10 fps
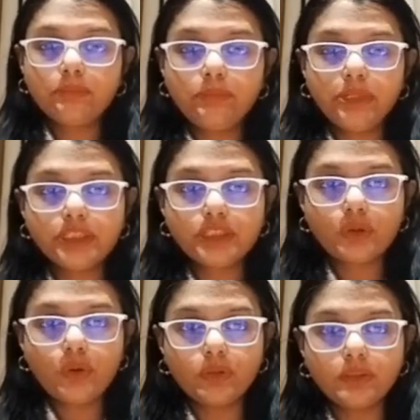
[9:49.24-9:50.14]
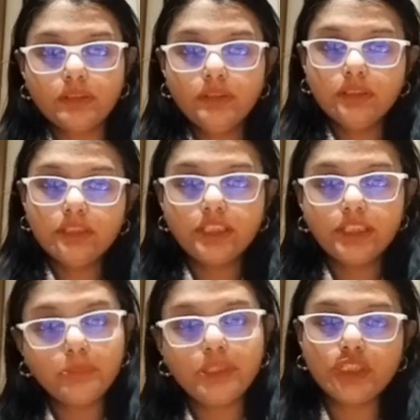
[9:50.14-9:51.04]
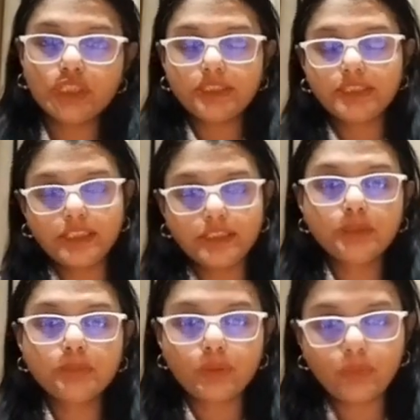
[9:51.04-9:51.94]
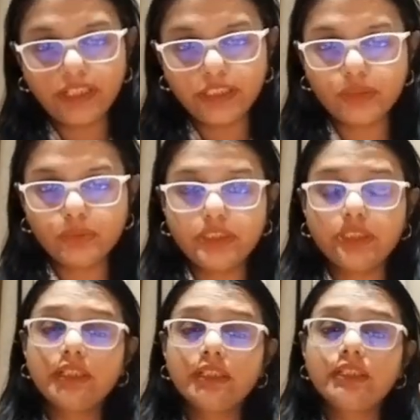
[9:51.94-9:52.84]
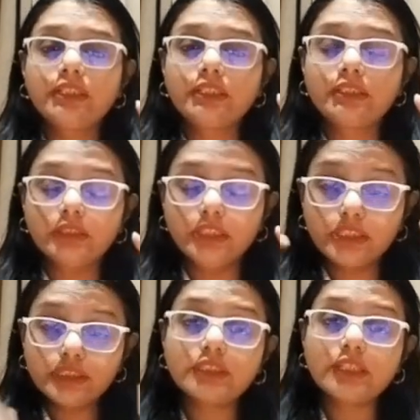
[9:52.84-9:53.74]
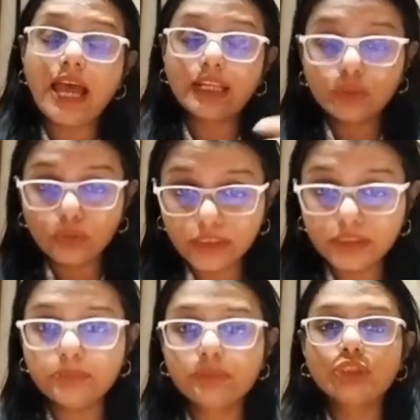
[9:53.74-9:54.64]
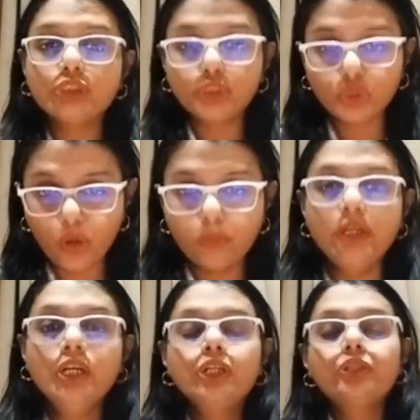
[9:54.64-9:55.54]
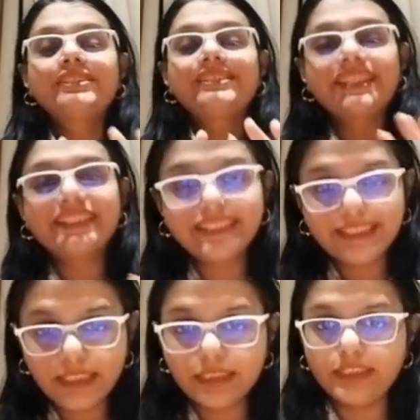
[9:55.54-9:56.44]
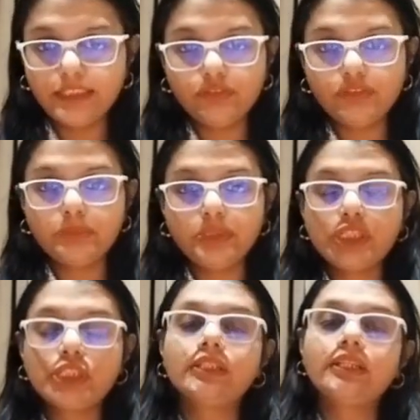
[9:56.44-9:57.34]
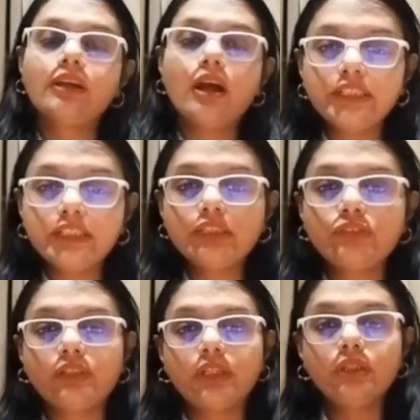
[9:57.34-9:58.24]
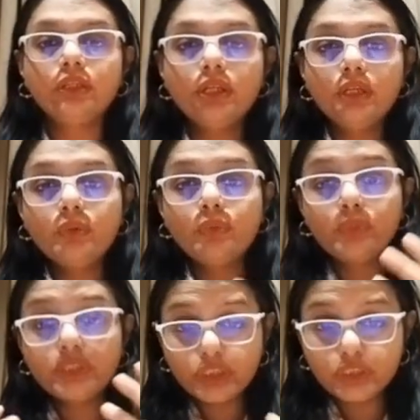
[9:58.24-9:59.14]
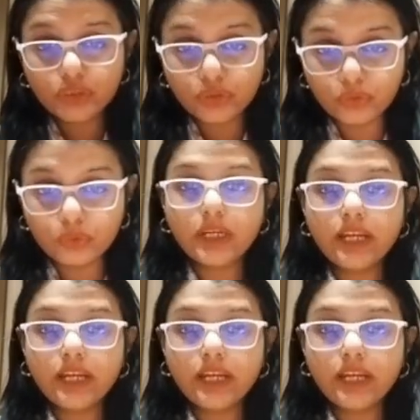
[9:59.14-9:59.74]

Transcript: based on the images that is provided to it. It is the algorithm's job to segregate the information and identify which is true